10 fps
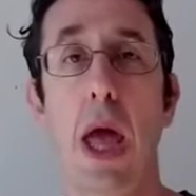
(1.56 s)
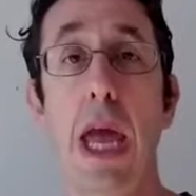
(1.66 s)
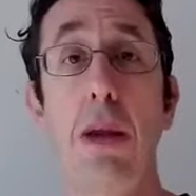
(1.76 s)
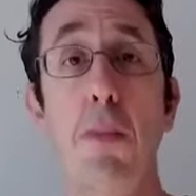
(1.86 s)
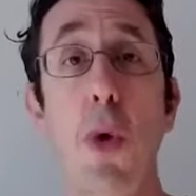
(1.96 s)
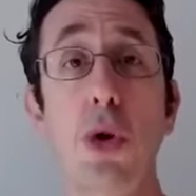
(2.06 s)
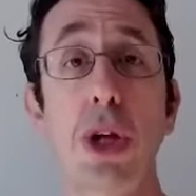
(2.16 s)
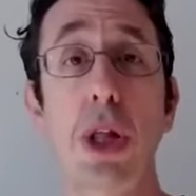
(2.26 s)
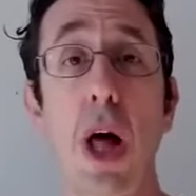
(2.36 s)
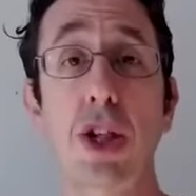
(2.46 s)
In most
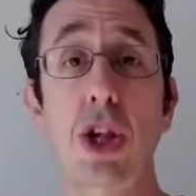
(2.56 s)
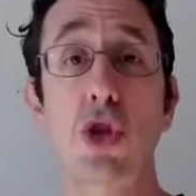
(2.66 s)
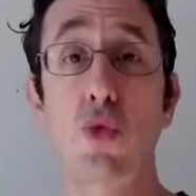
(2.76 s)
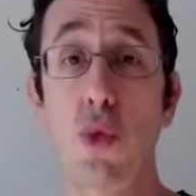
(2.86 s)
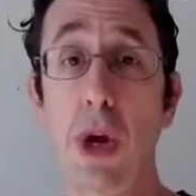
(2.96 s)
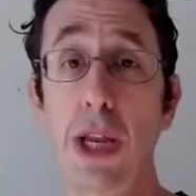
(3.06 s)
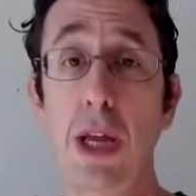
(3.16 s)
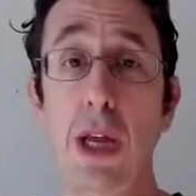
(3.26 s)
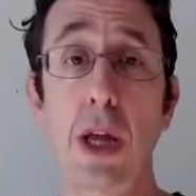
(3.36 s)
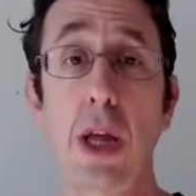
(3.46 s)
classes,
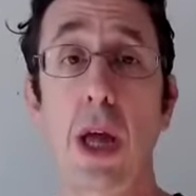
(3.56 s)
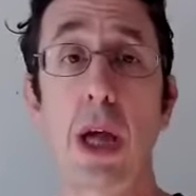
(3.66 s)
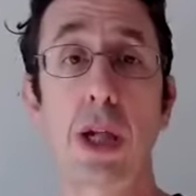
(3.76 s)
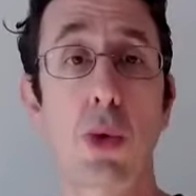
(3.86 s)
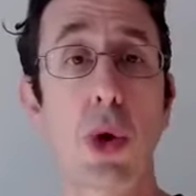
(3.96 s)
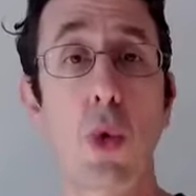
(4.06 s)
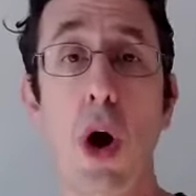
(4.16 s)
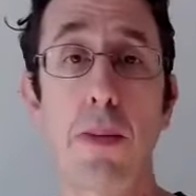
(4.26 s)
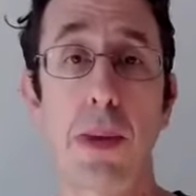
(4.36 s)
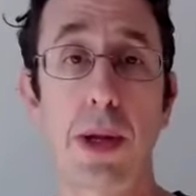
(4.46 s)
reading is a
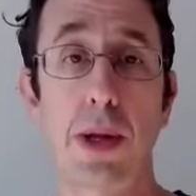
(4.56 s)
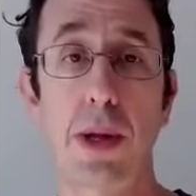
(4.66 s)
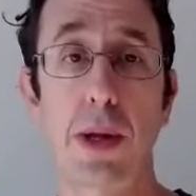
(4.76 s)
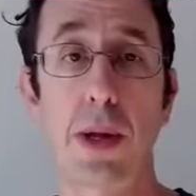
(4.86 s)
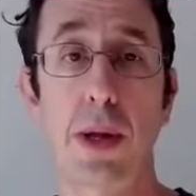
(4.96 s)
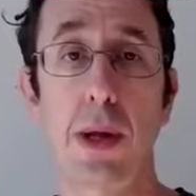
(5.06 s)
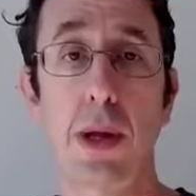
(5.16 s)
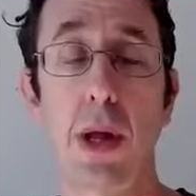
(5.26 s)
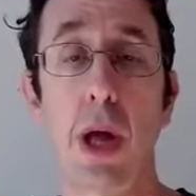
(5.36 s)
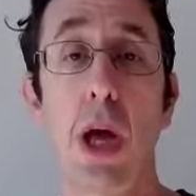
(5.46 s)
requirement.
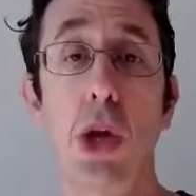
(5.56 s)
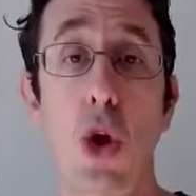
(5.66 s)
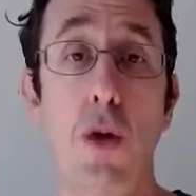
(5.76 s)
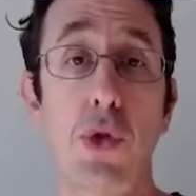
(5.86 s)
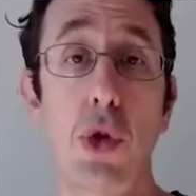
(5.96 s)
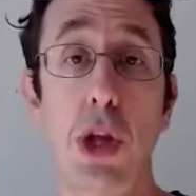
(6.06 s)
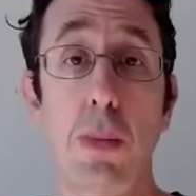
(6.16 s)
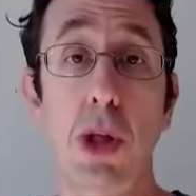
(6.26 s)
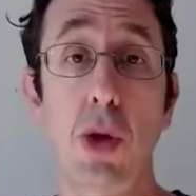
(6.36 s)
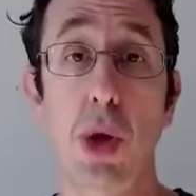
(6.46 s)
You have to
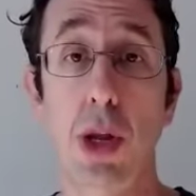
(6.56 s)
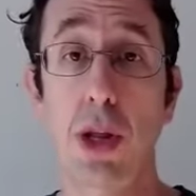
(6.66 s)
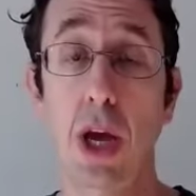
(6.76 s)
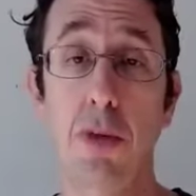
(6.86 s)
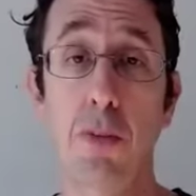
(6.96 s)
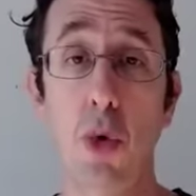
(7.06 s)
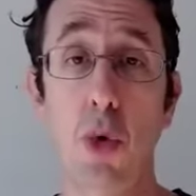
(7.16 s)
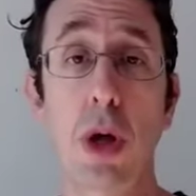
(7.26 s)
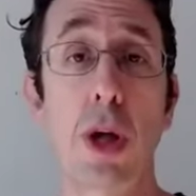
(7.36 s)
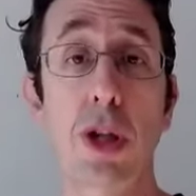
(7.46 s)
typically read a
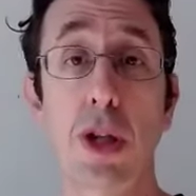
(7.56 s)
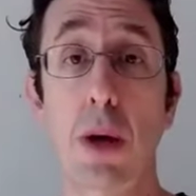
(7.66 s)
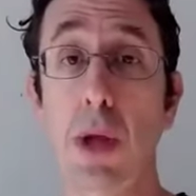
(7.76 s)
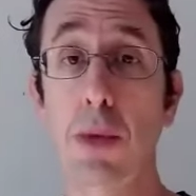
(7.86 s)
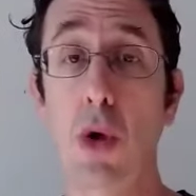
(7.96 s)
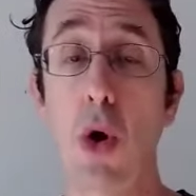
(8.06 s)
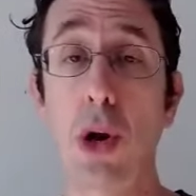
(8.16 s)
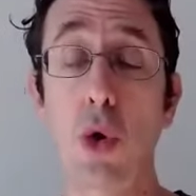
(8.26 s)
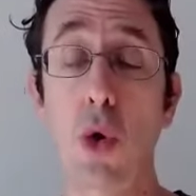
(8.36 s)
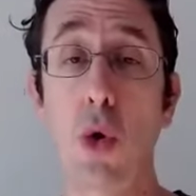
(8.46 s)
textbook, sometimes
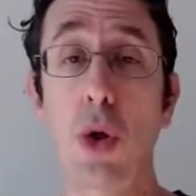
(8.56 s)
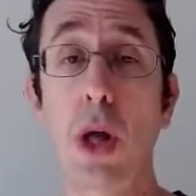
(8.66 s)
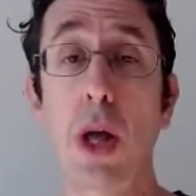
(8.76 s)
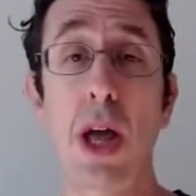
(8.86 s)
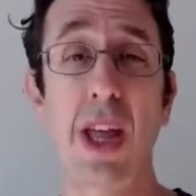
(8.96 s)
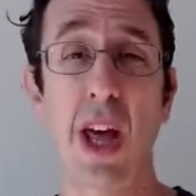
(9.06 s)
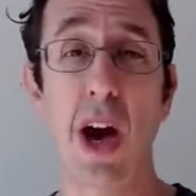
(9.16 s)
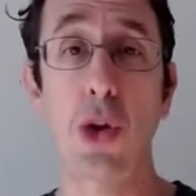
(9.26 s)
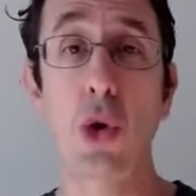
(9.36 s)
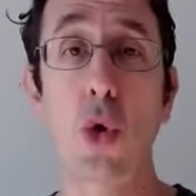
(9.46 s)
article, and
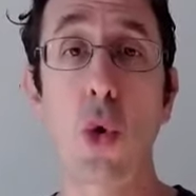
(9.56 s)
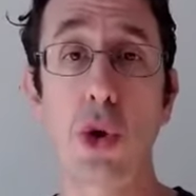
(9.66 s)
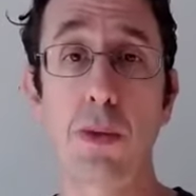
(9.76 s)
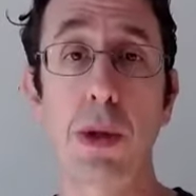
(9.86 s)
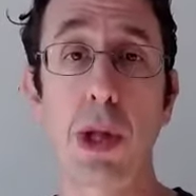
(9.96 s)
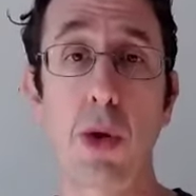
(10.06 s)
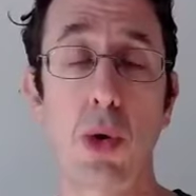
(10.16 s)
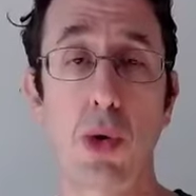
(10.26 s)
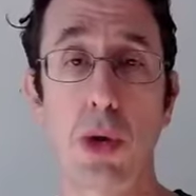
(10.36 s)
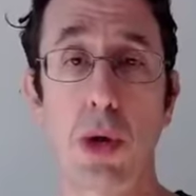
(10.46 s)
other course
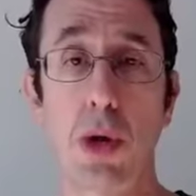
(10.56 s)
material.